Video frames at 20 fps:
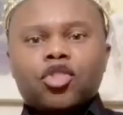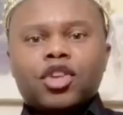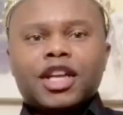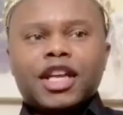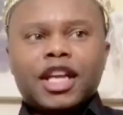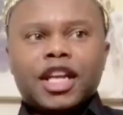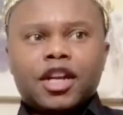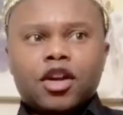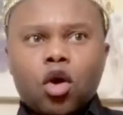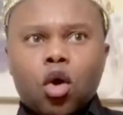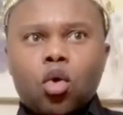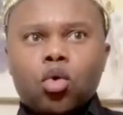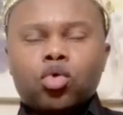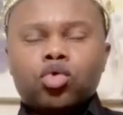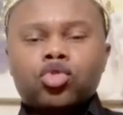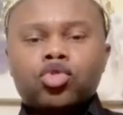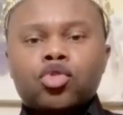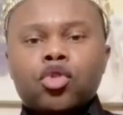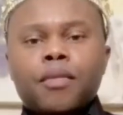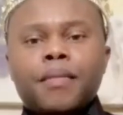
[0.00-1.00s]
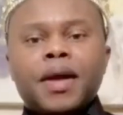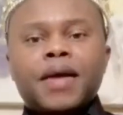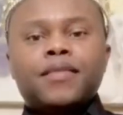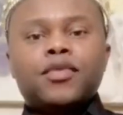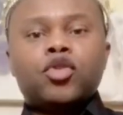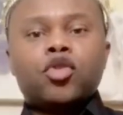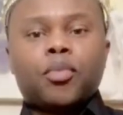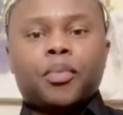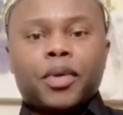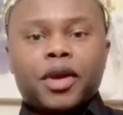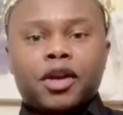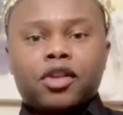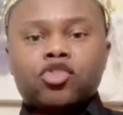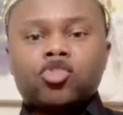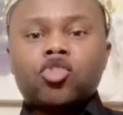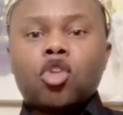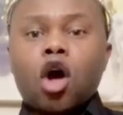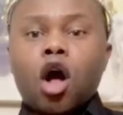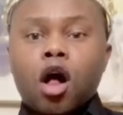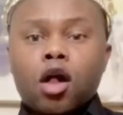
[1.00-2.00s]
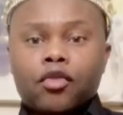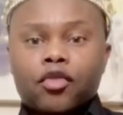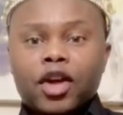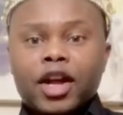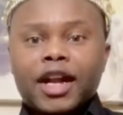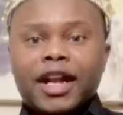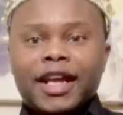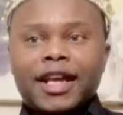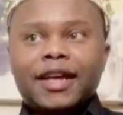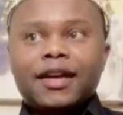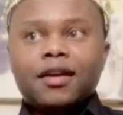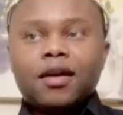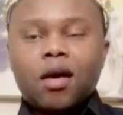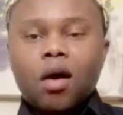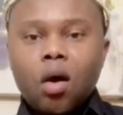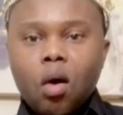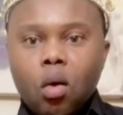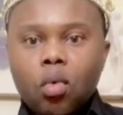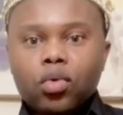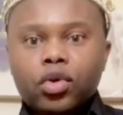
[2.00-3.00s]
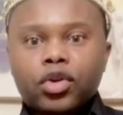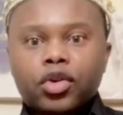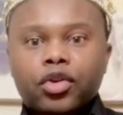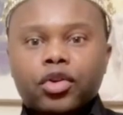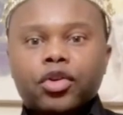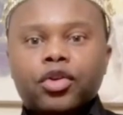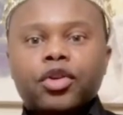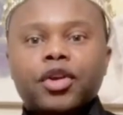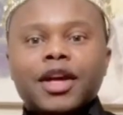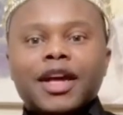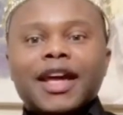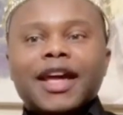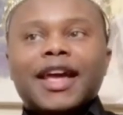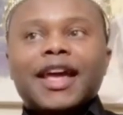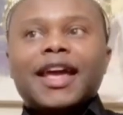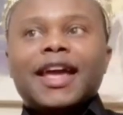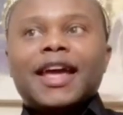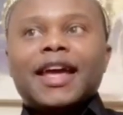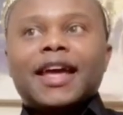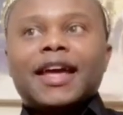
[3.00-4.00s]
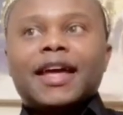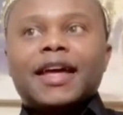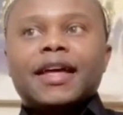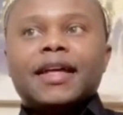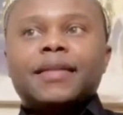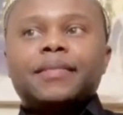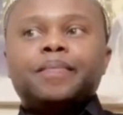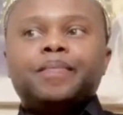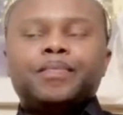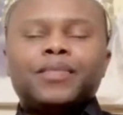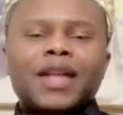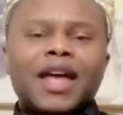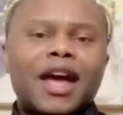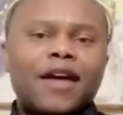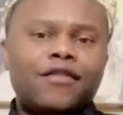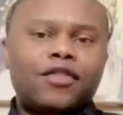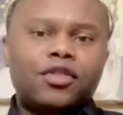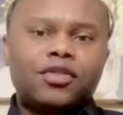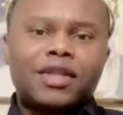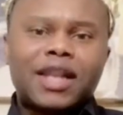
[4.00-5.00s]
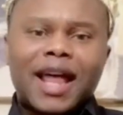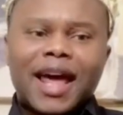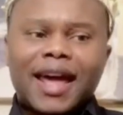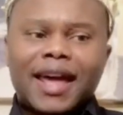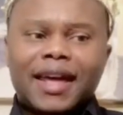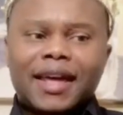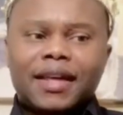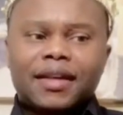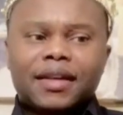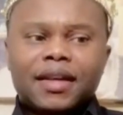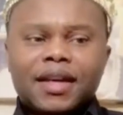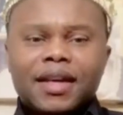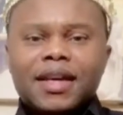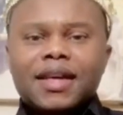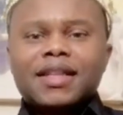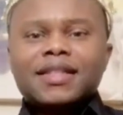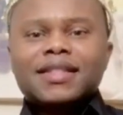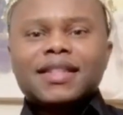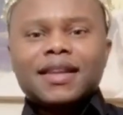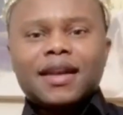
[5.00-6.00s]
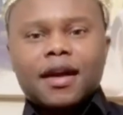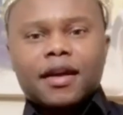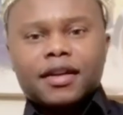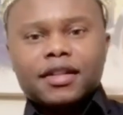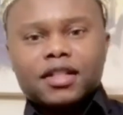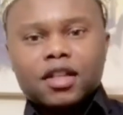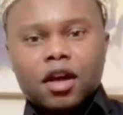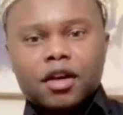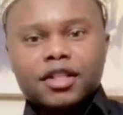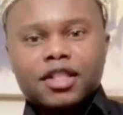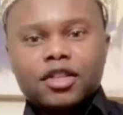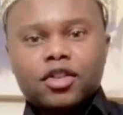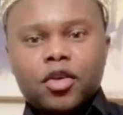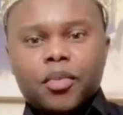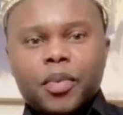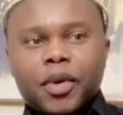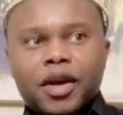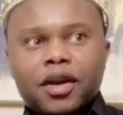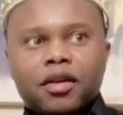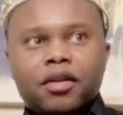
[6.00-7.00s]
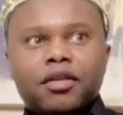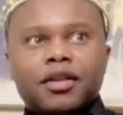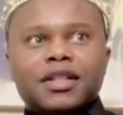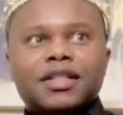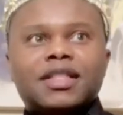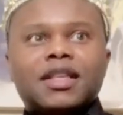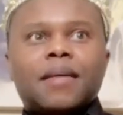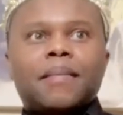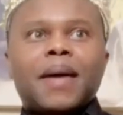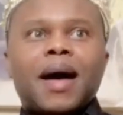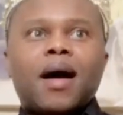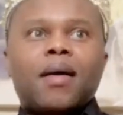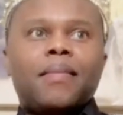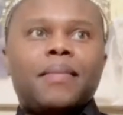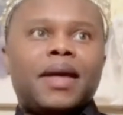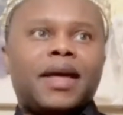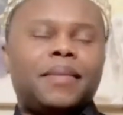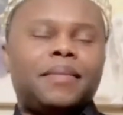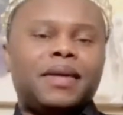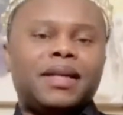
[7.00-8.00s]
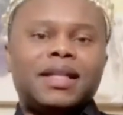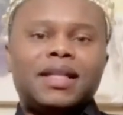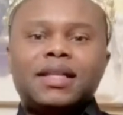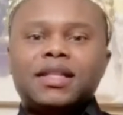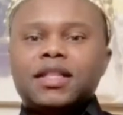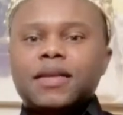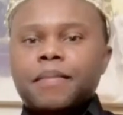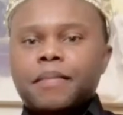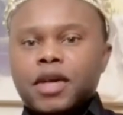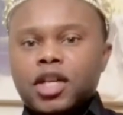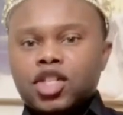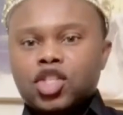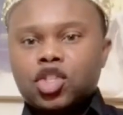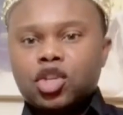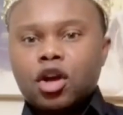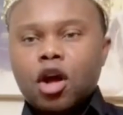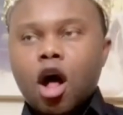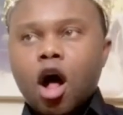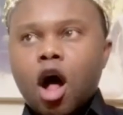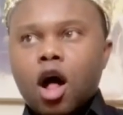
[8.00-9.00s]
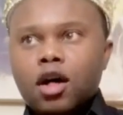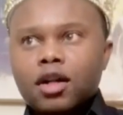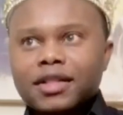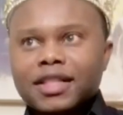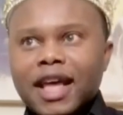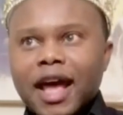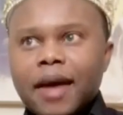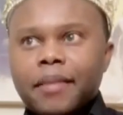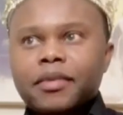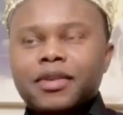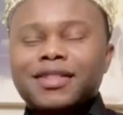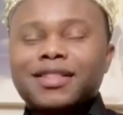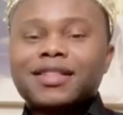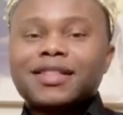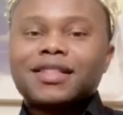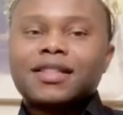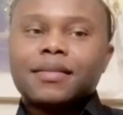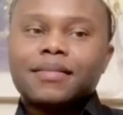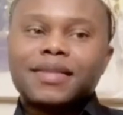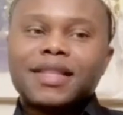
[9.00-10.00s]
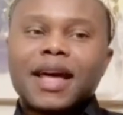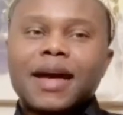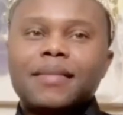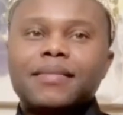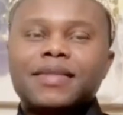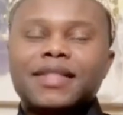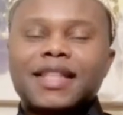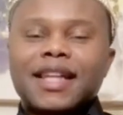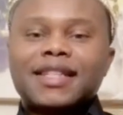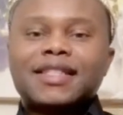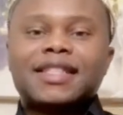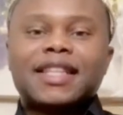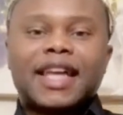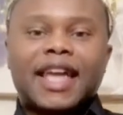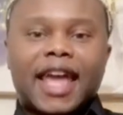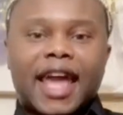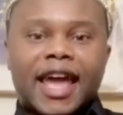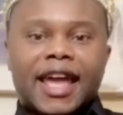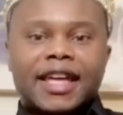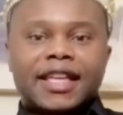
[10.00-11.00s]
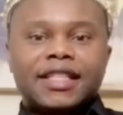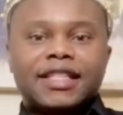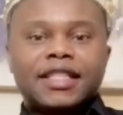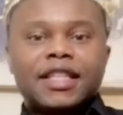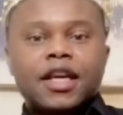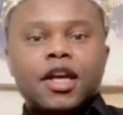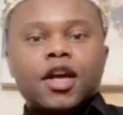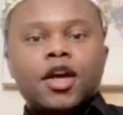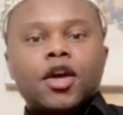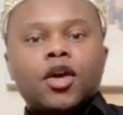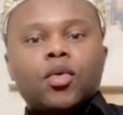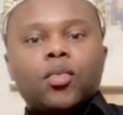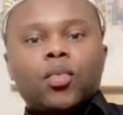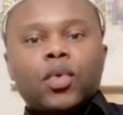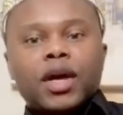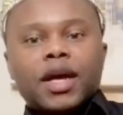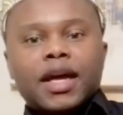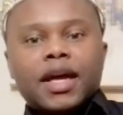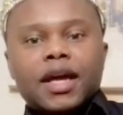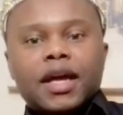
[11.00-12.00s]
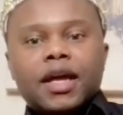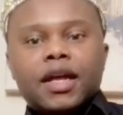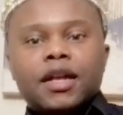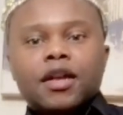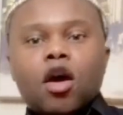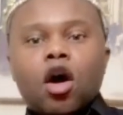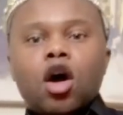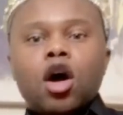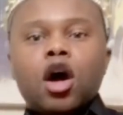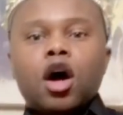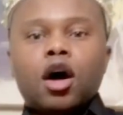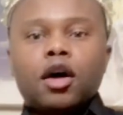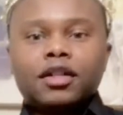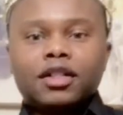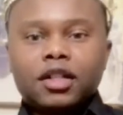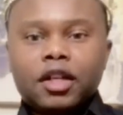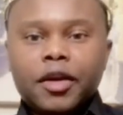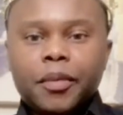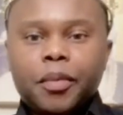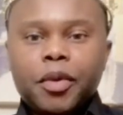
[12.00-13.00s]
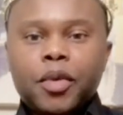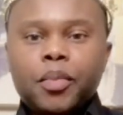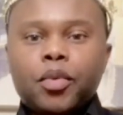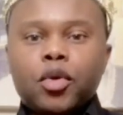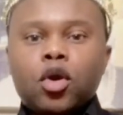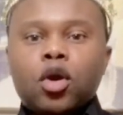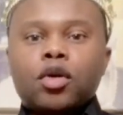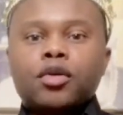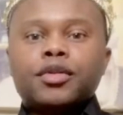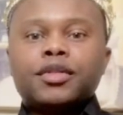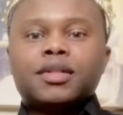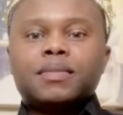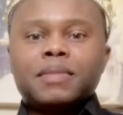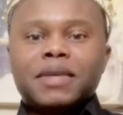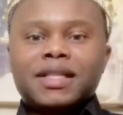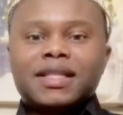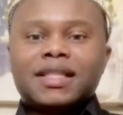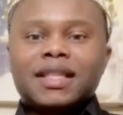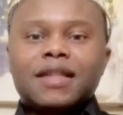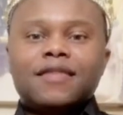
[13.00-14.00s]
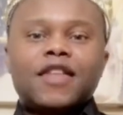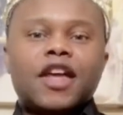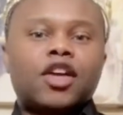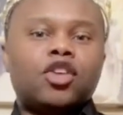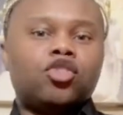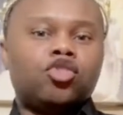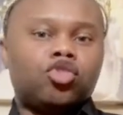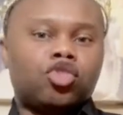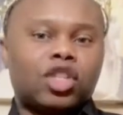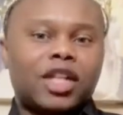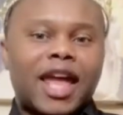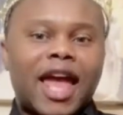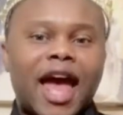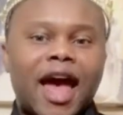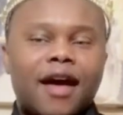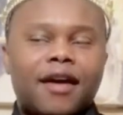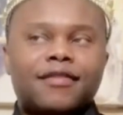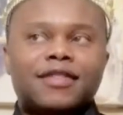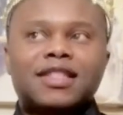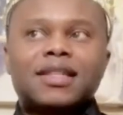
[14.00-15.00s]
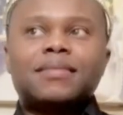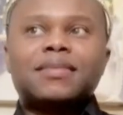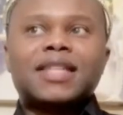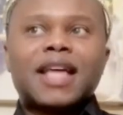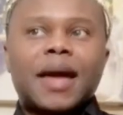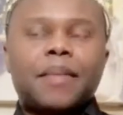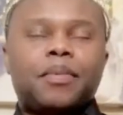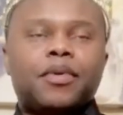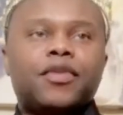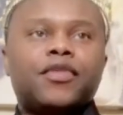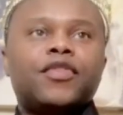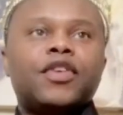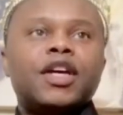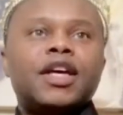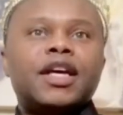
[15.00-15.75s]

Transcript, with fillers: are getting older or maybe your parents are already older and have you like sit down and talk to your parents about maybe dementia alzheimer's because sometimes that's the case when elderly people goes missing they usually have some type of